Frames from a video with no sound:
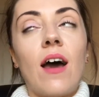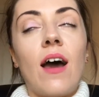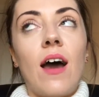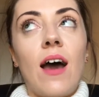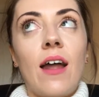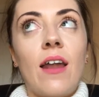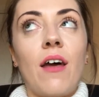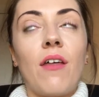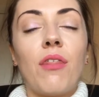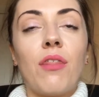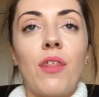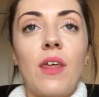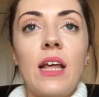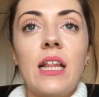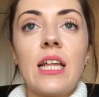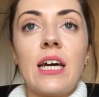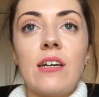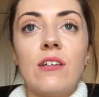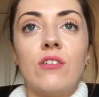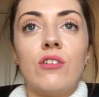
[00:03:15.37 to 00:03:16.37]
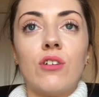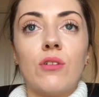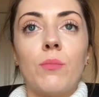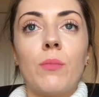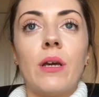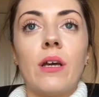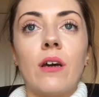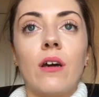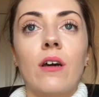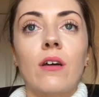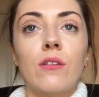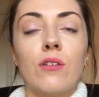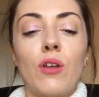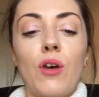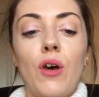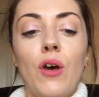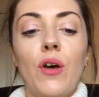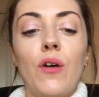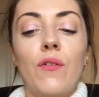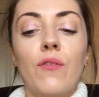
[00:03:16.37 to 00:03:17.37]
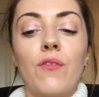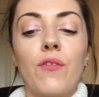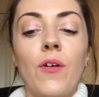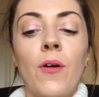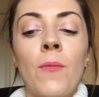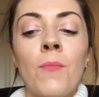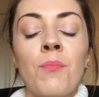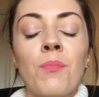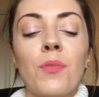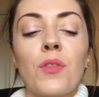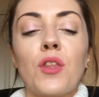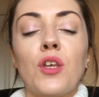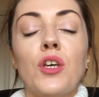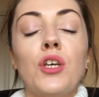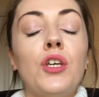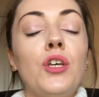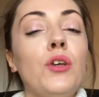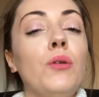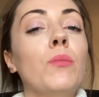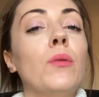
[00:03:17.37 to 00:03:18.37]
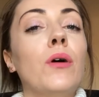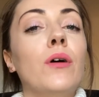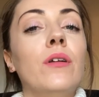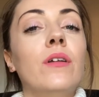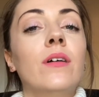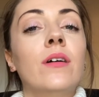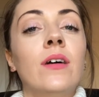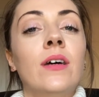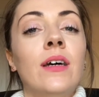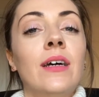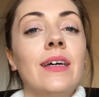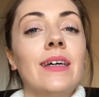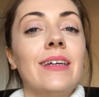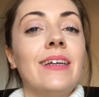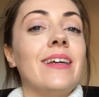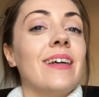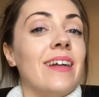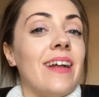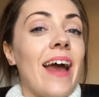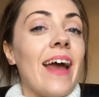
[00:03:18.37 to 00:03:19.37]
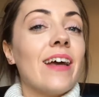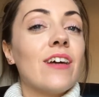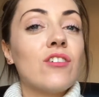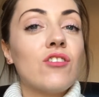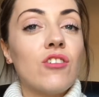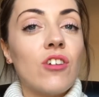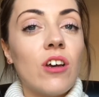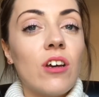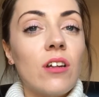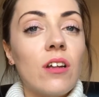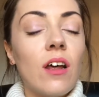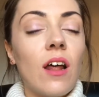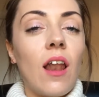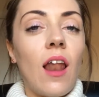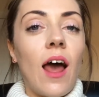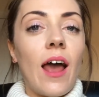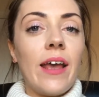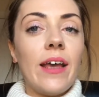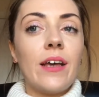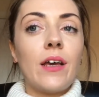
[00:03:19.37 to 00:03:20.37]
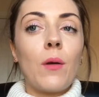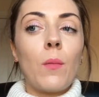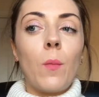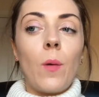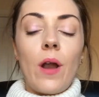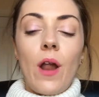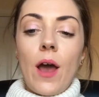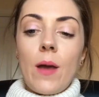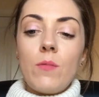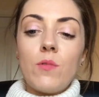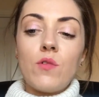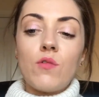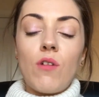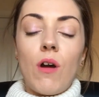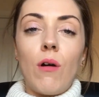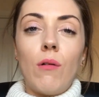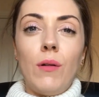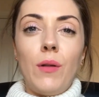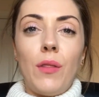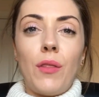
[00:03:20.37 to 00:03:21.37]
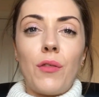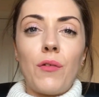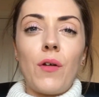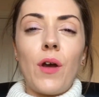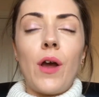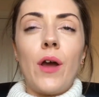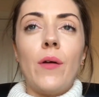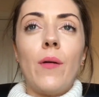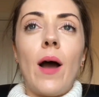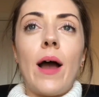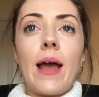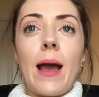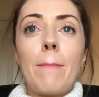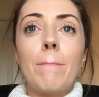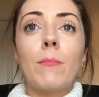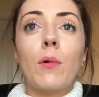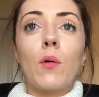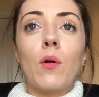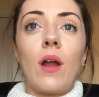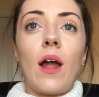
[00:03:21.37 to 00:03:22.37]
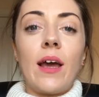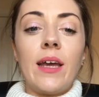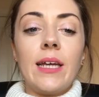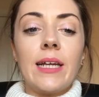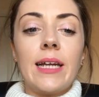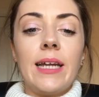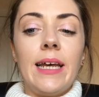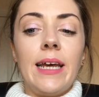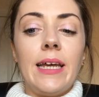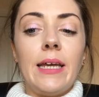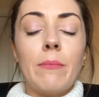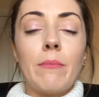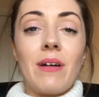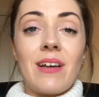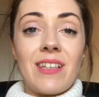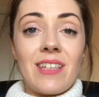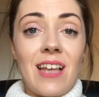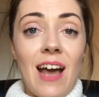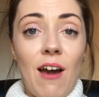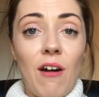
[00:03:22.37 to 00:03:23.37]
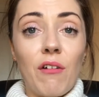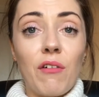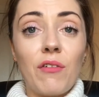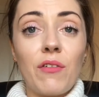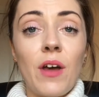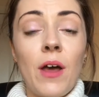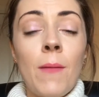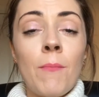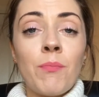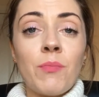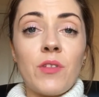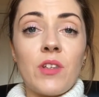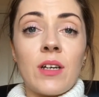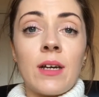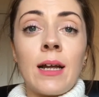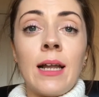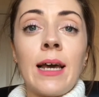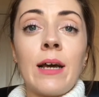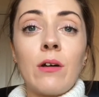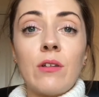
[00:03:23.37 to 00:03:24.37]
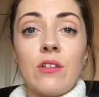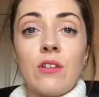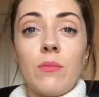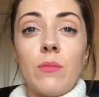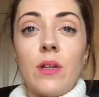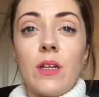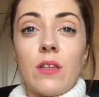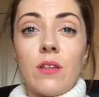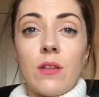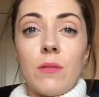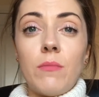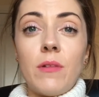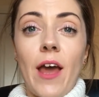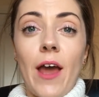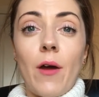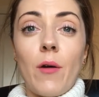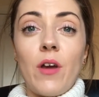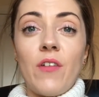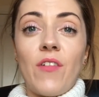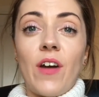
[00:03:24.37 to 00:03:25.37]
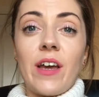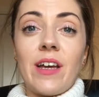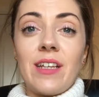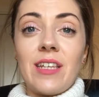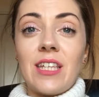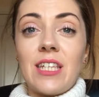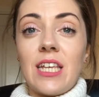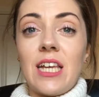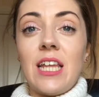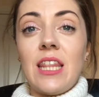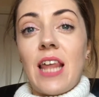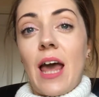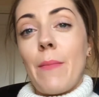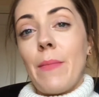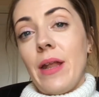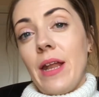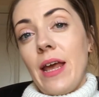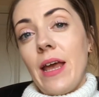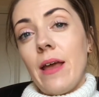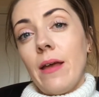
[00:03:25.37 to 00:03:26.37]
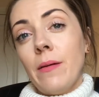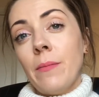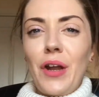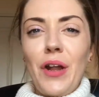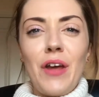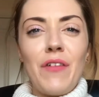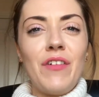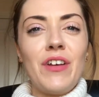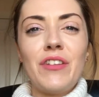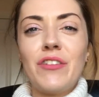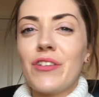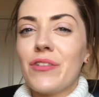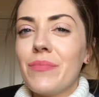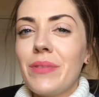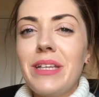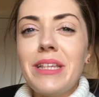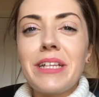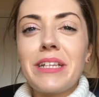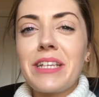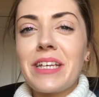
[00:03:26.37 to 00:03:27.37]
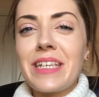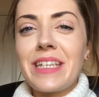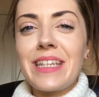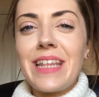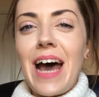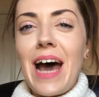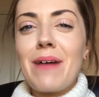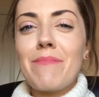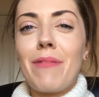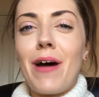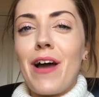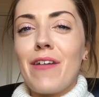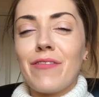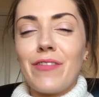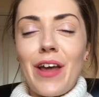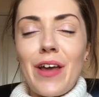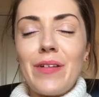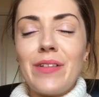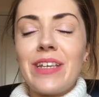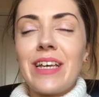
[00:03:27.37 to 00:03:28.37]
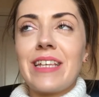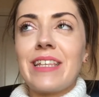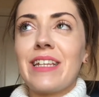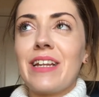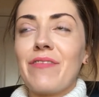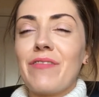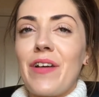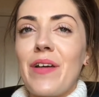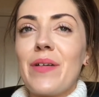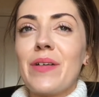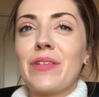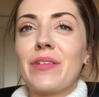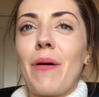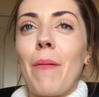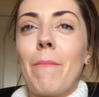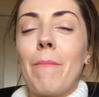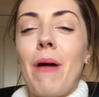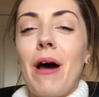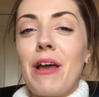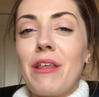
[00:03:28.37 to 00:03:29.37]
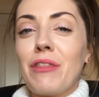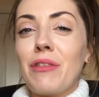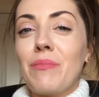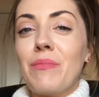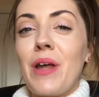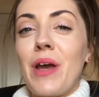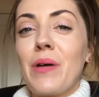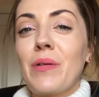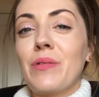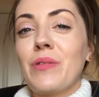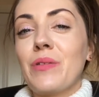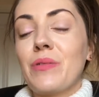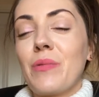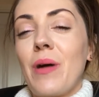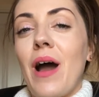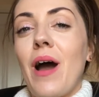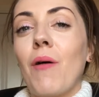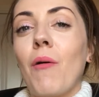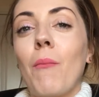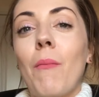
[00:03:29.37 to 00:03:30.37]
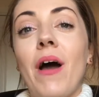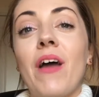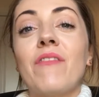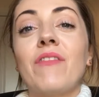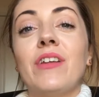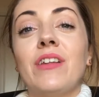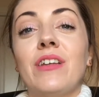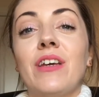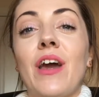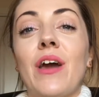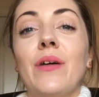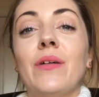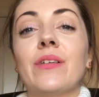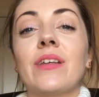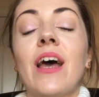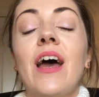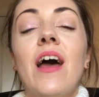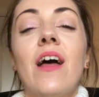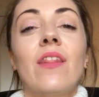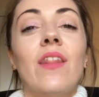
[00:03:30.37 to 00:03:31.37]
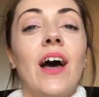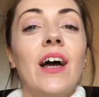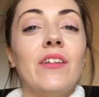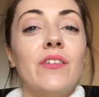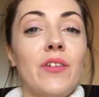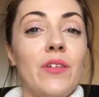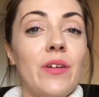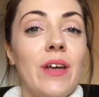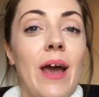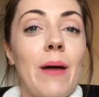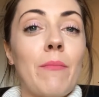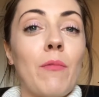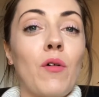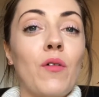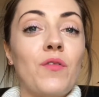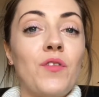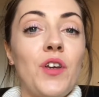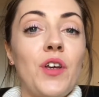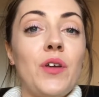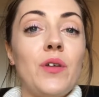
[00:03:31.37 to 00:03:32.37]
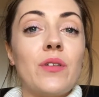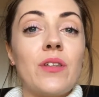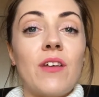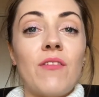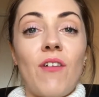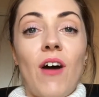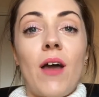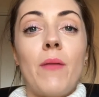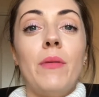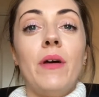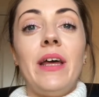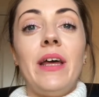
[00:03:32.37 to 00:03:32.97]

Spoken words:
And I think that is just because of the human connection. Like, when I'm scrolling through, I am more likely myself to click on somebody's thumbnail if I can see them in it. I don't know if it's just me that does that, but I've noticed, and I've noticed on my thumbnails as well, my videos, that I do get more views if I'm